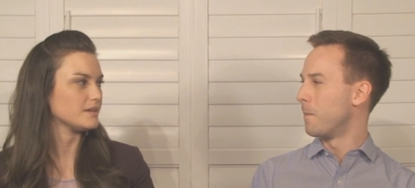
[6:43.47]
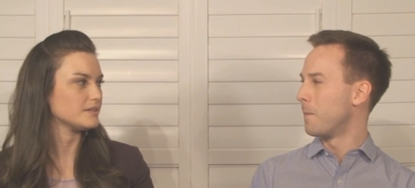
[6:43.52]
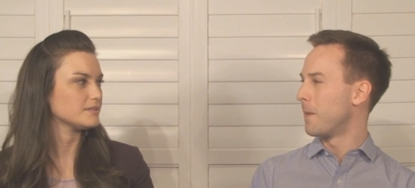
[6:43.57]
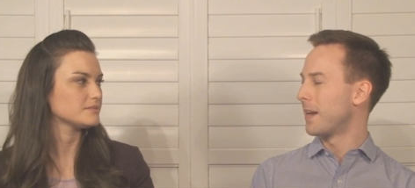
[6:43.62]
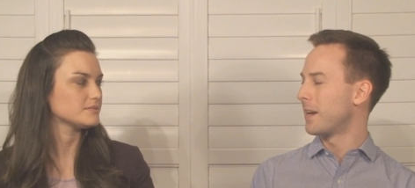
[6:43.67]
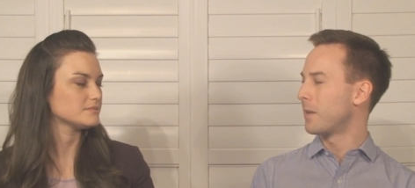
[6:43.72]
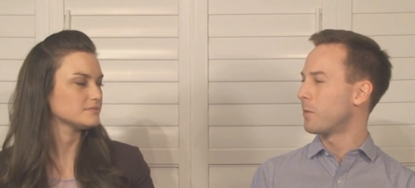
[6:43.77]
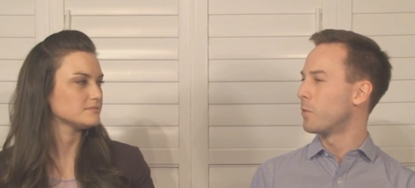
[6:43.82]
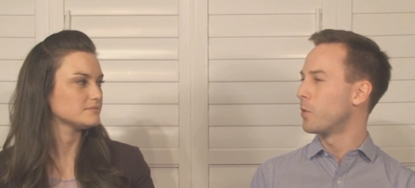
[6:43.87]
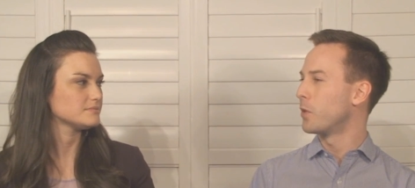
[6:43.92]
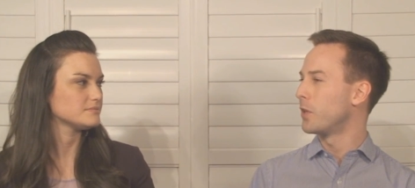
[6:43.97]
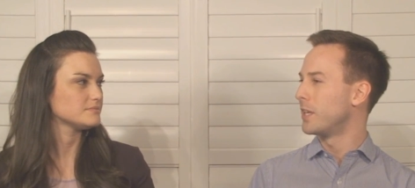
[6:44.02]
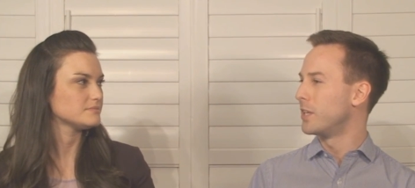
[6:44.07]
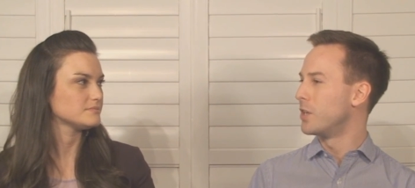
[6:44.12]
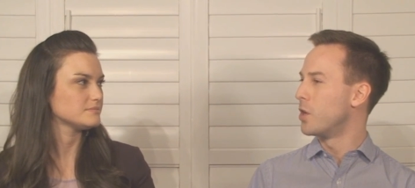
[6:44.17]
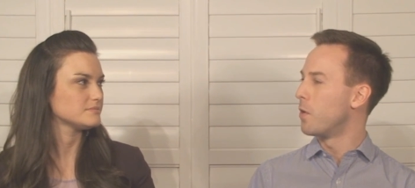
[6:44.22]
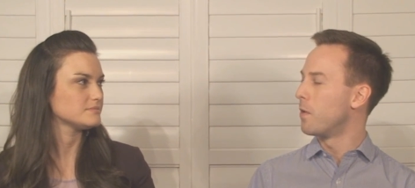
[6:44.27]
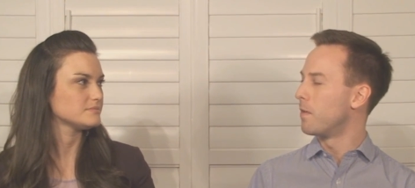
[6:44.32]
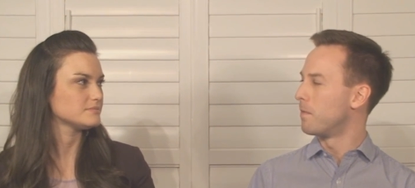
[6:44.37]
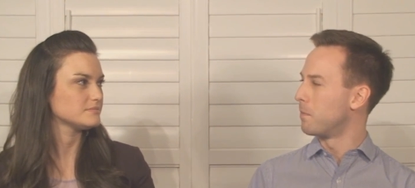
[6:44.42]
Speaker 1: Yeah. I don't really
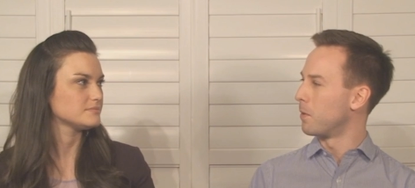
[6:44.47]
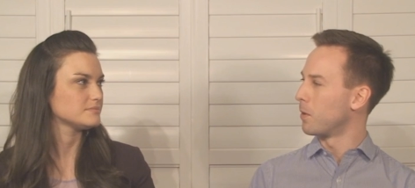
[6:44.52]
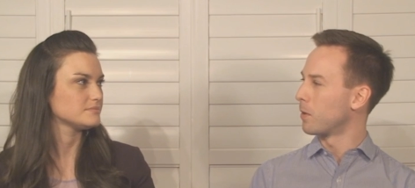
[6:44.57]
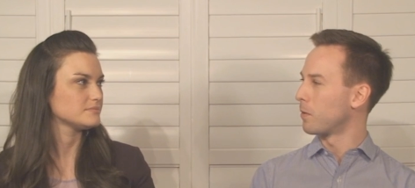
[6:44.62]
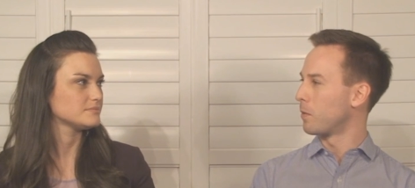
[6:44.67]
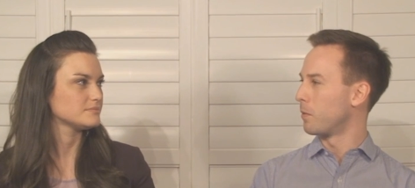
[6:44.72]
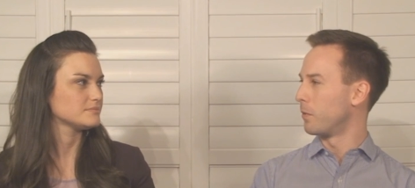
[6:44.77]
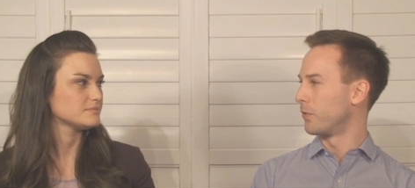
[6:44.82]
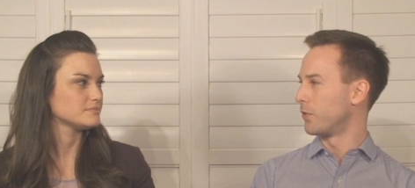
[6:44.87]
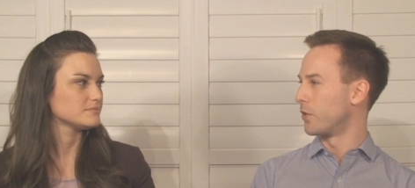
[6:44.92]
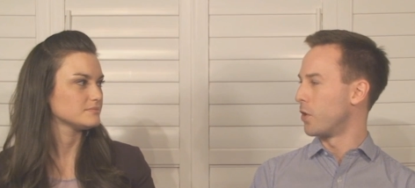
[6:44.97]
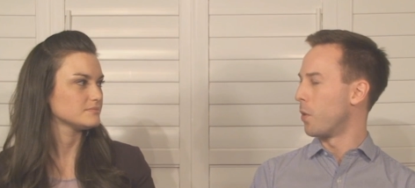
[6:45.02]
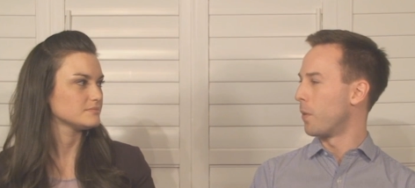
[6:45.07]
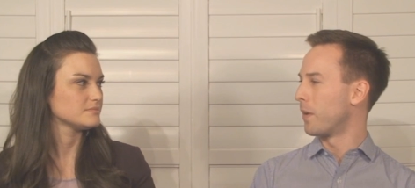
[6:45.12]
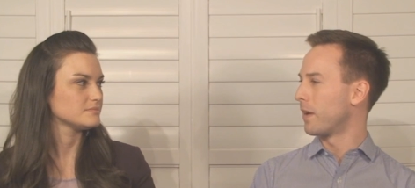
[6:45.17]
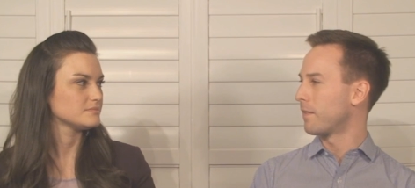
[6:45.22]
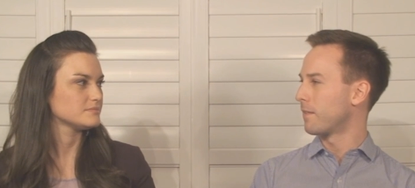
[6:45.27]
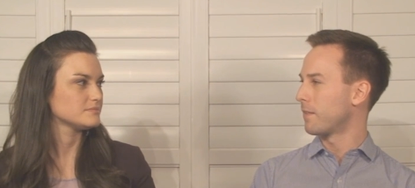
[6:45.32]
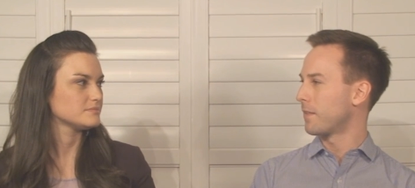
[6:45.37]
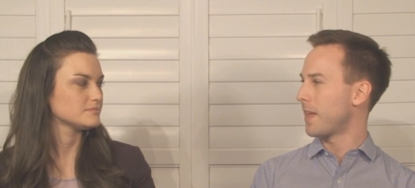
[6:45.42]
know if Bergman was
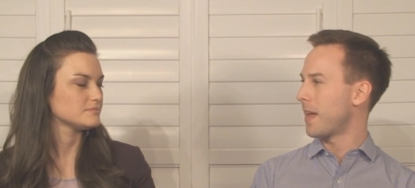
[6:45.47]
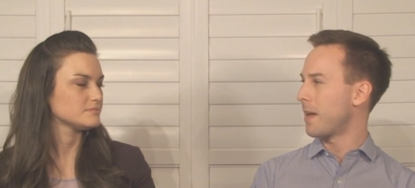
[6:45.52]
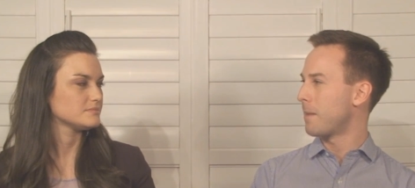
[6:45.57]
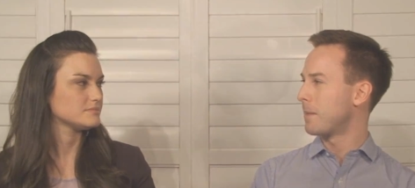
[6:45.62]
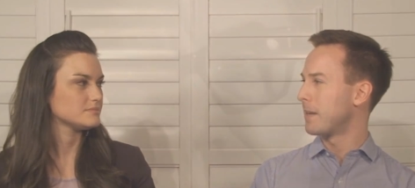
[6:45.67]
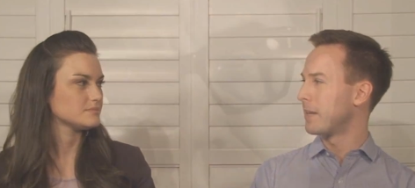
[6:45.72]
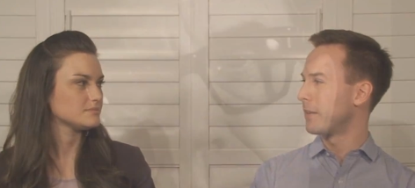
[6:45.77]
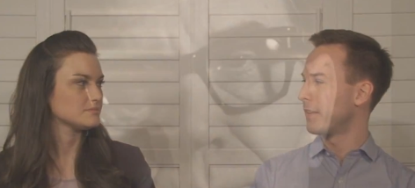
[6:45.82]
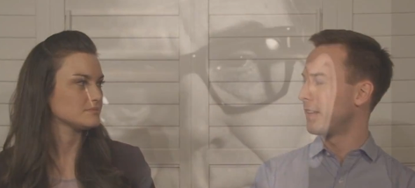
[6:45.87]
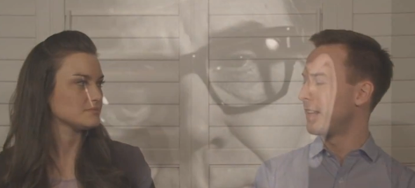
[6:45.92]
going for that, but